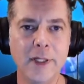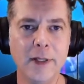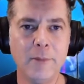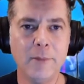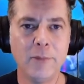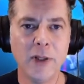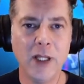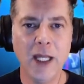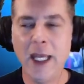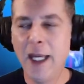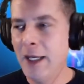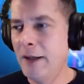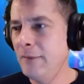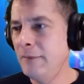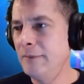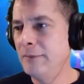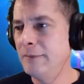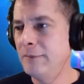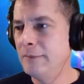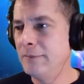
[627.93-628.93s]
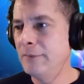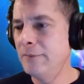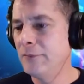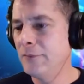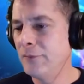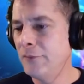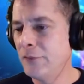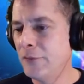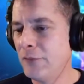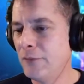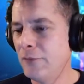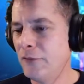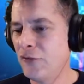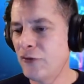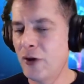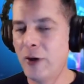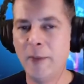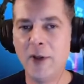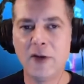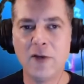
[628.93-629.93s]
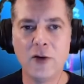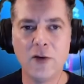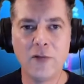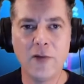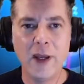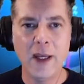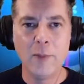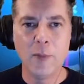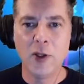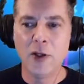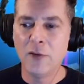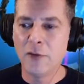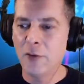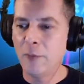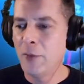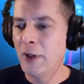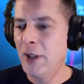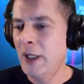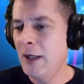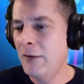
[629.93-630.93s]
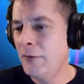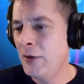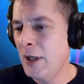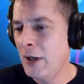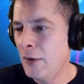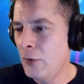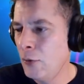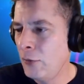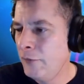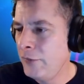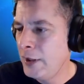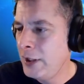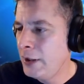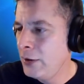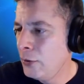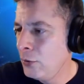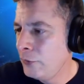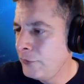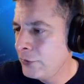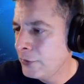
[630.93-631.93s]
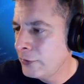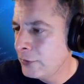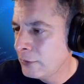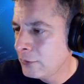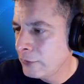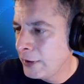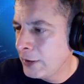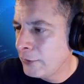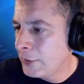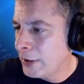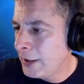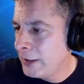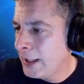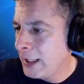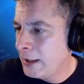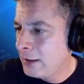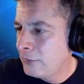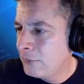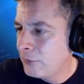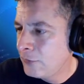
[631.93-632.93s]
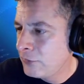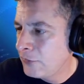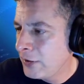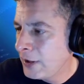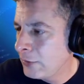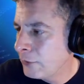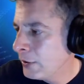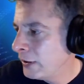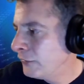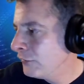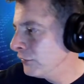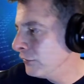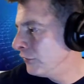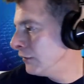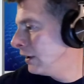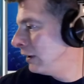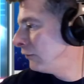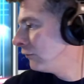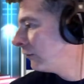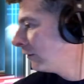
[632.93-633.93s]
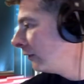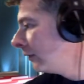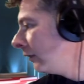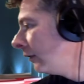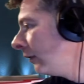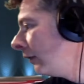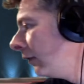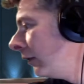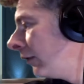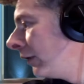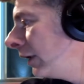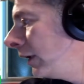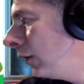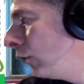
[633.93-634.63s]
play it, stream it to your family or something like that. If you got an old video of your great granddad saying racist stuff that you